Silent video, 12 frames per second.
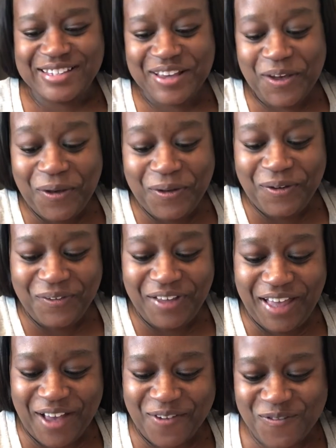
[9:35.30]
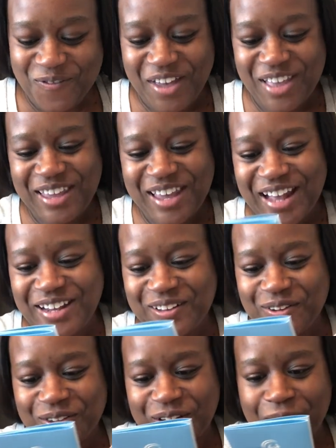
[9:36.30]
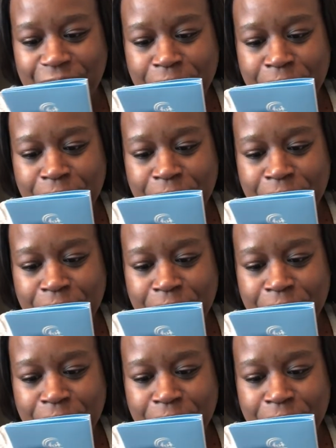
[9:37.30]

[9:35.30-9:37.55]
so I finally got it on there.